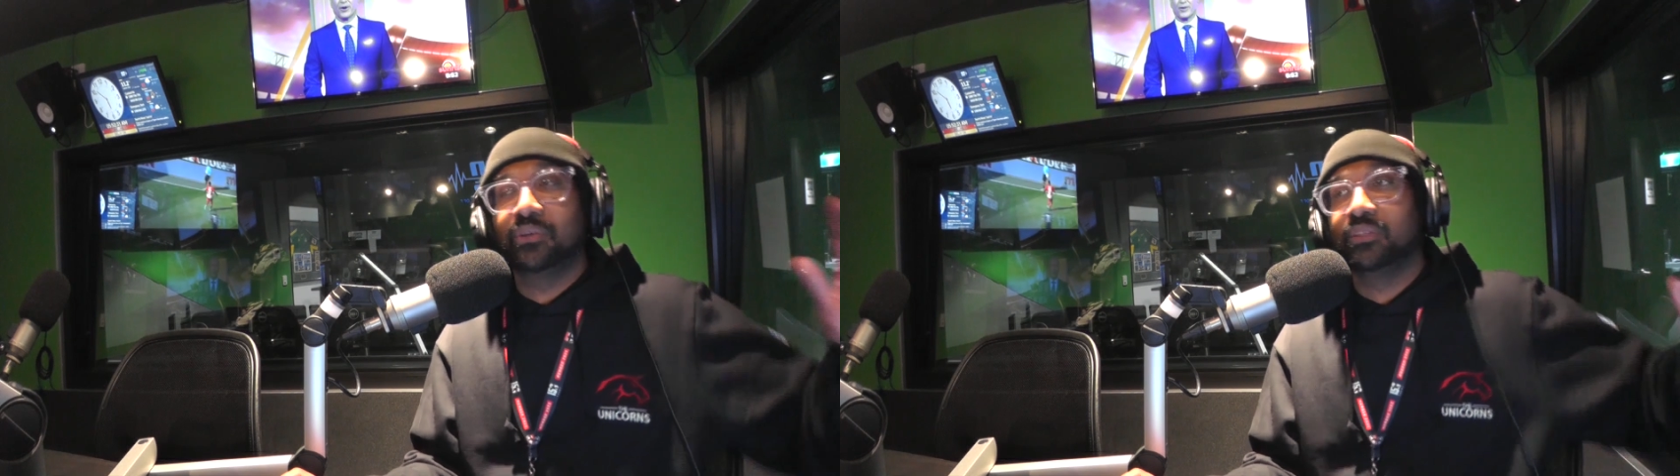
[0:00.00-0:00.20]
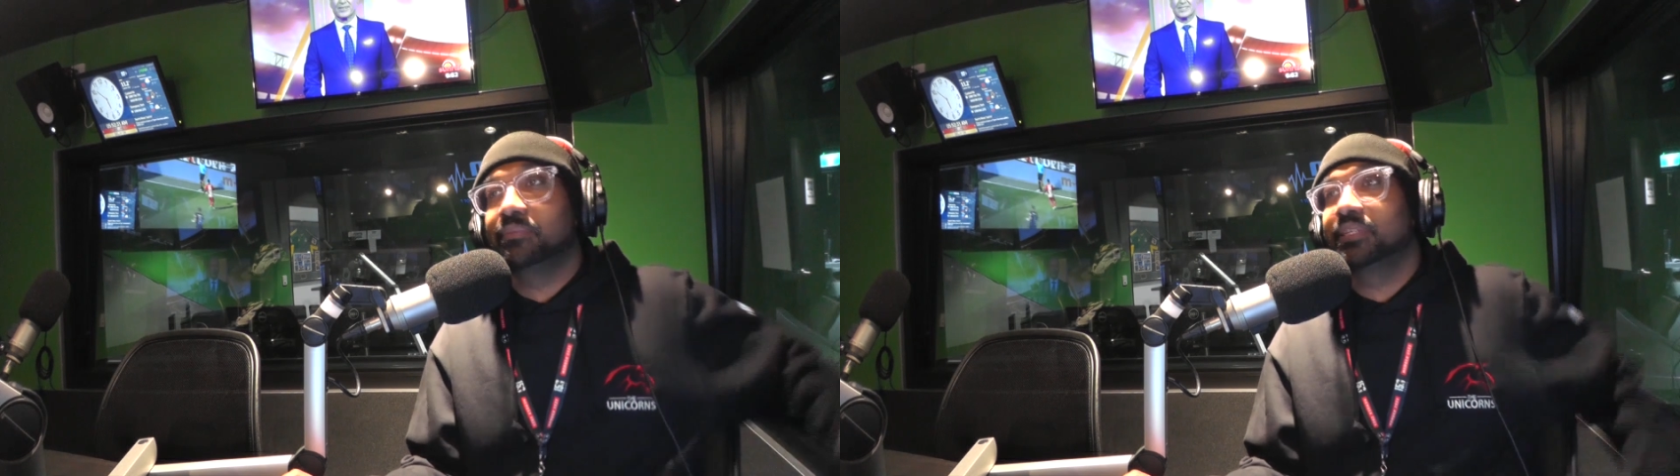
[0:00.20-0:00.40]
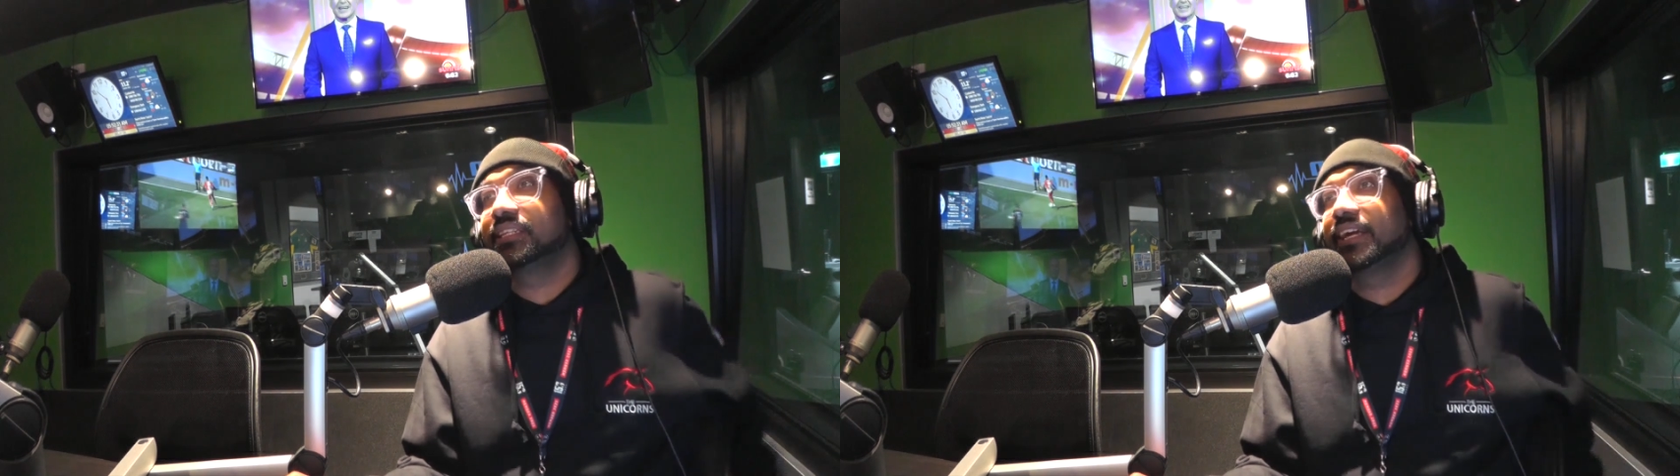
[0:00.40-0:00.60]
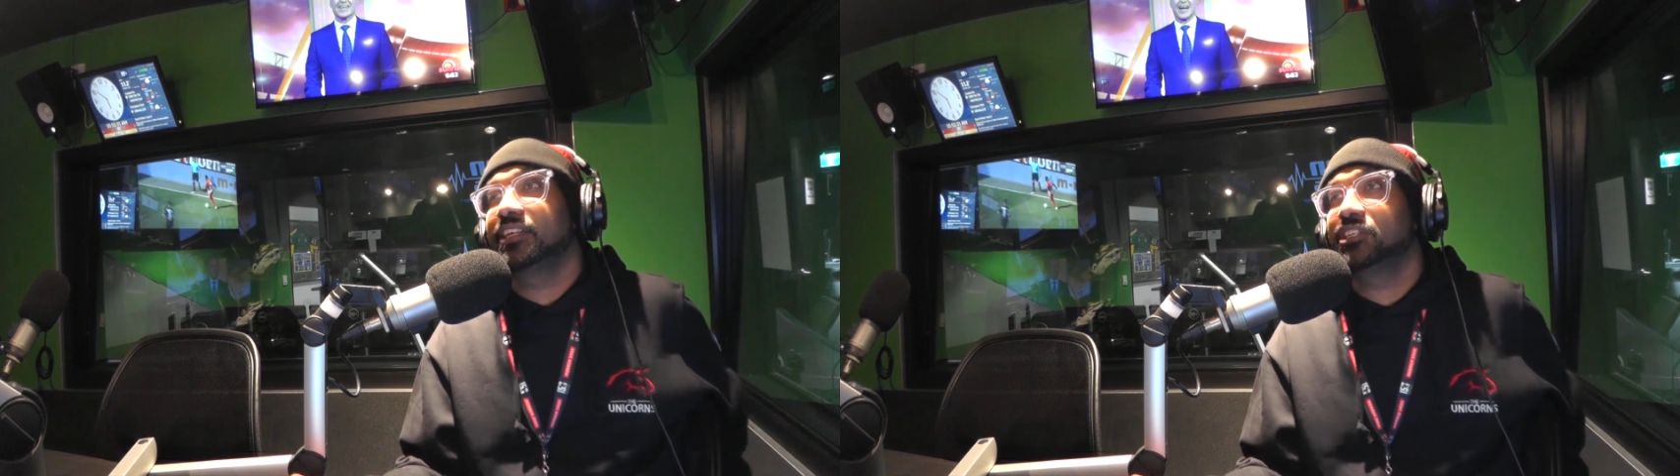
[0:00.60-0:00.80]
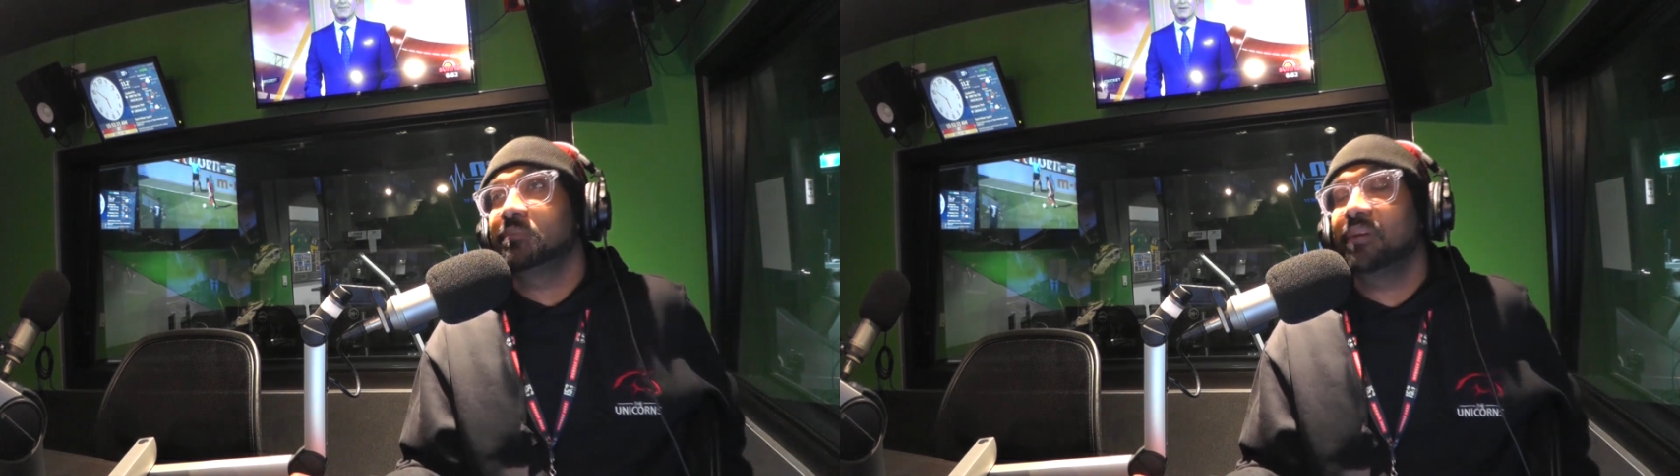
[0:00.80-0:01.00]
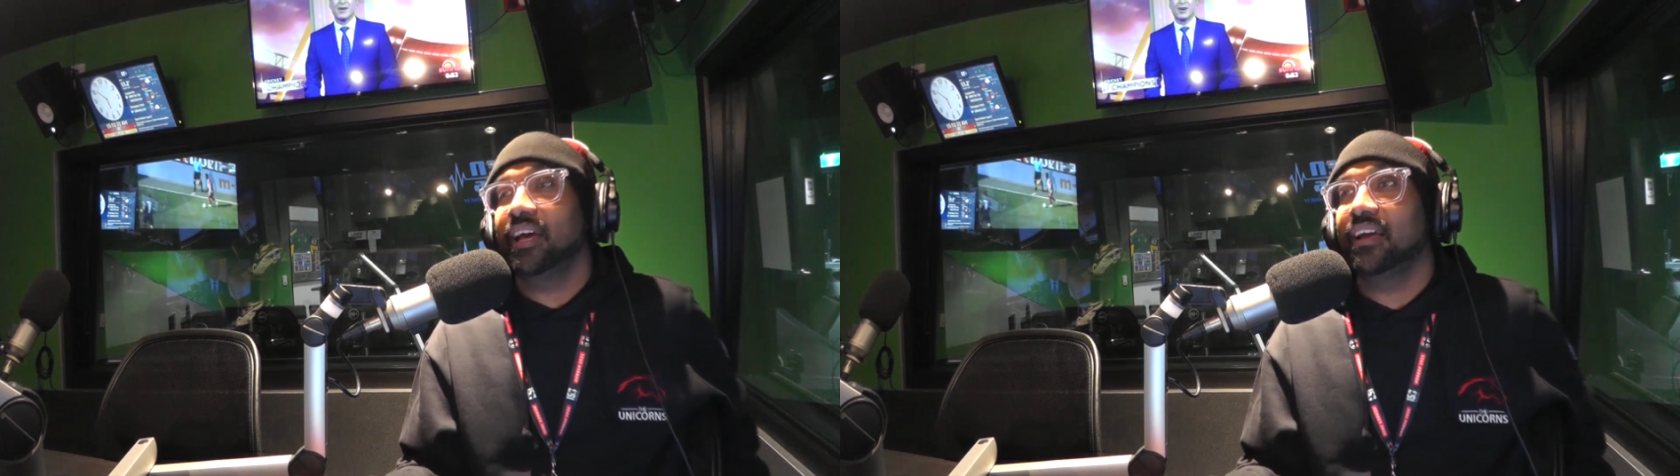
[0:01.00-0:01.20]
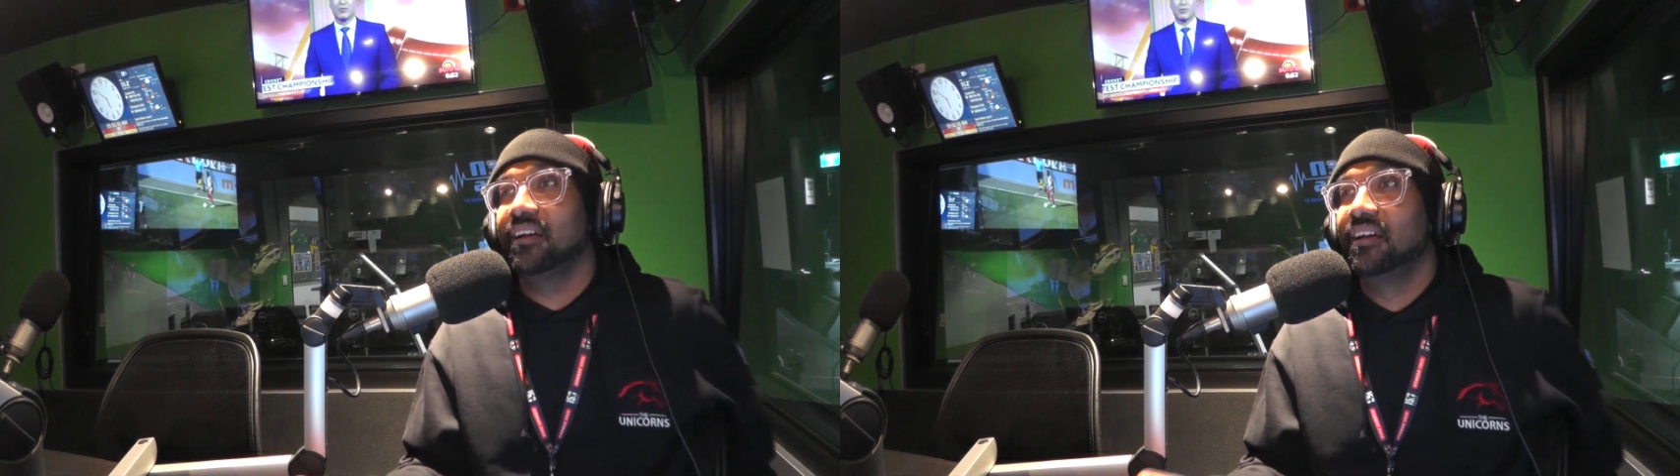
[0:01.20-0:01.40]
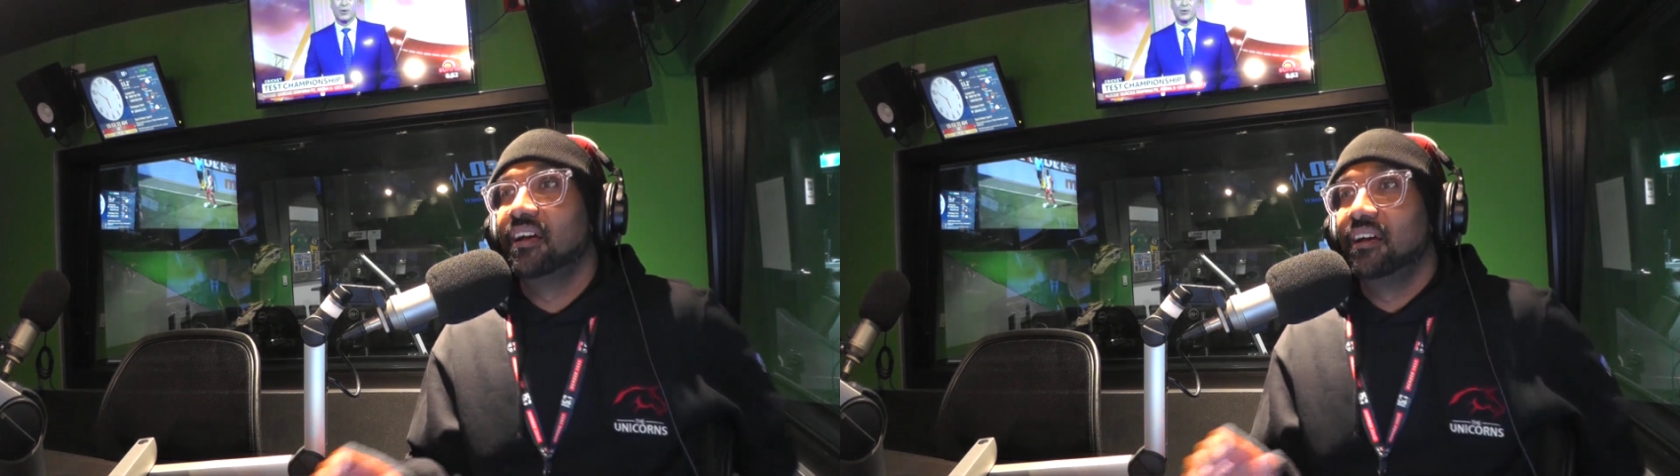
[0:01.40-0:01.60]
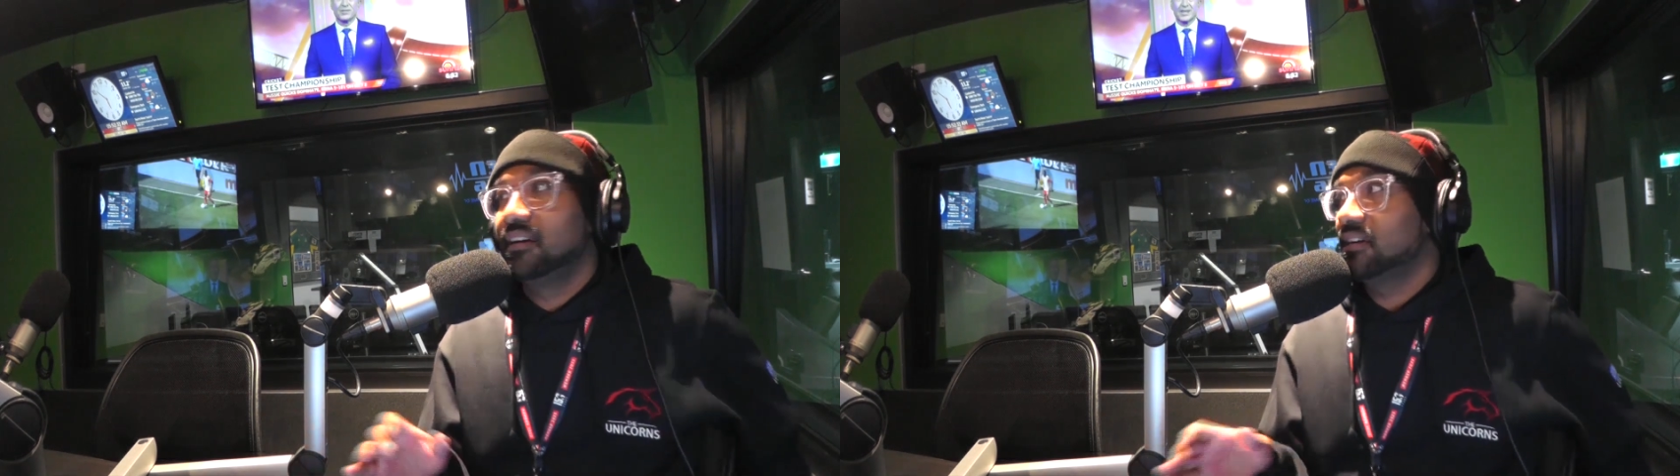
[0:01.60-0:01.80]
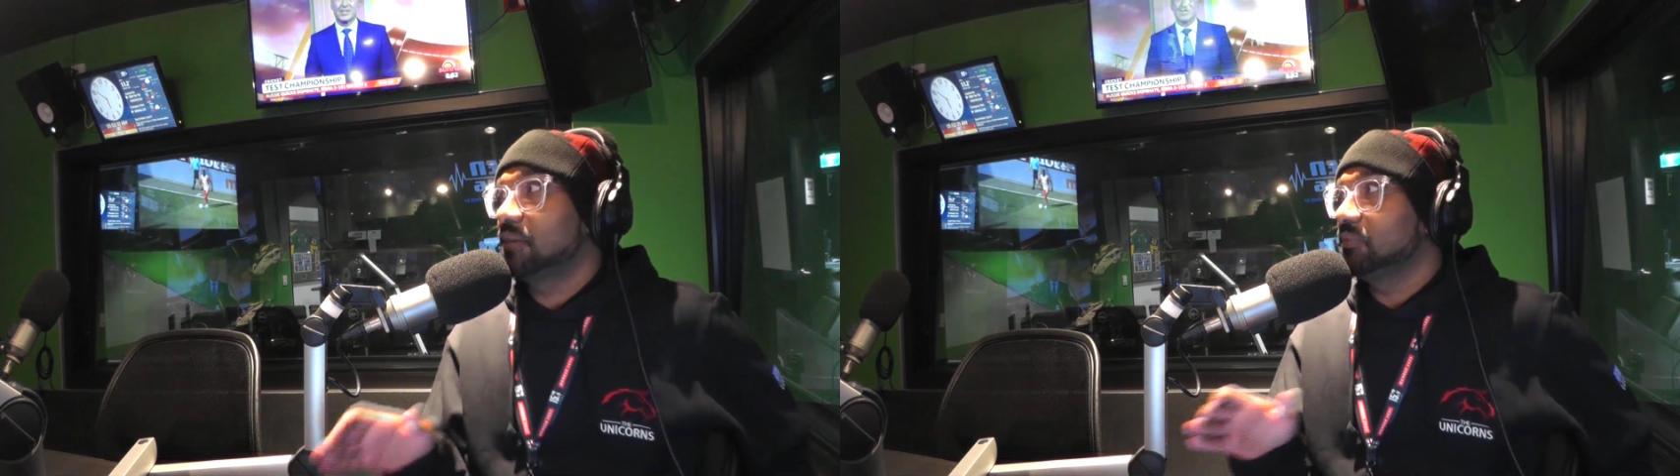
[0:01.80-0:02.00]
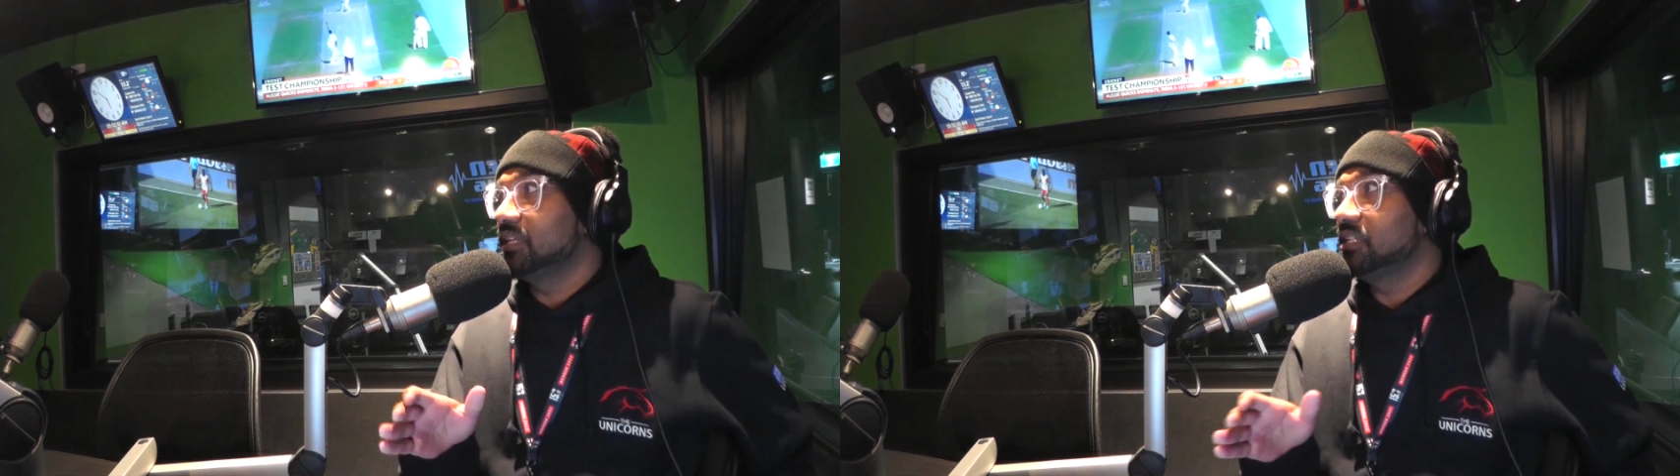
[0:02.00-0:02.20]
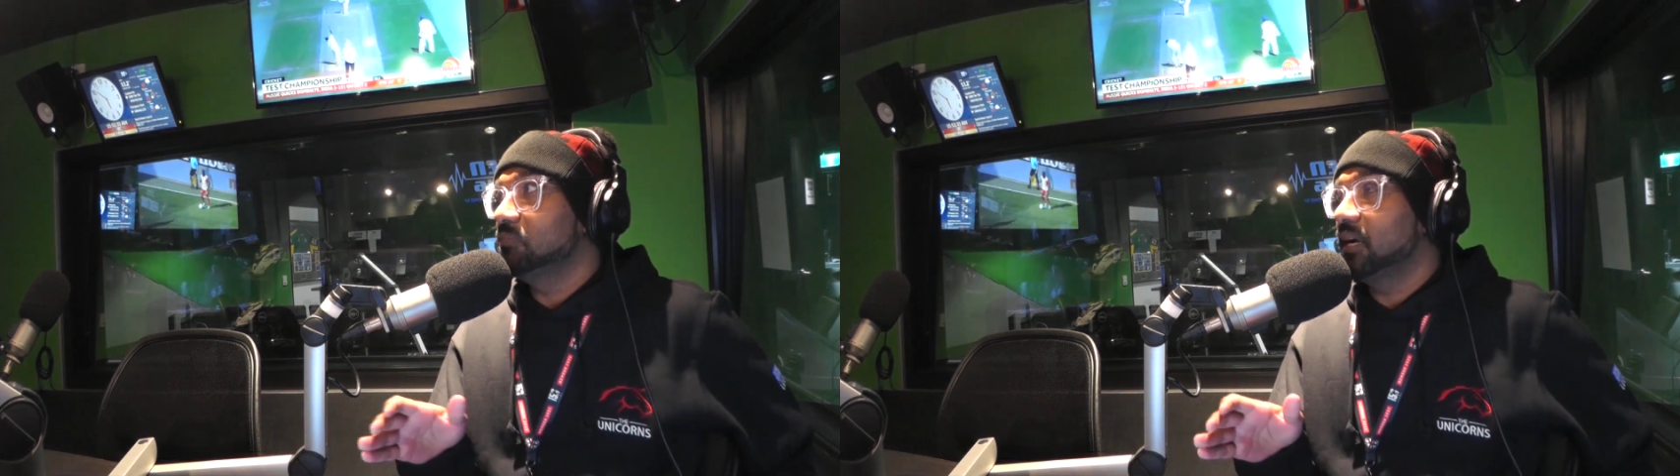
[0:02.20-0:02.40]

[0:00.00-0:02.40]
we saw them at the AGP, A couple of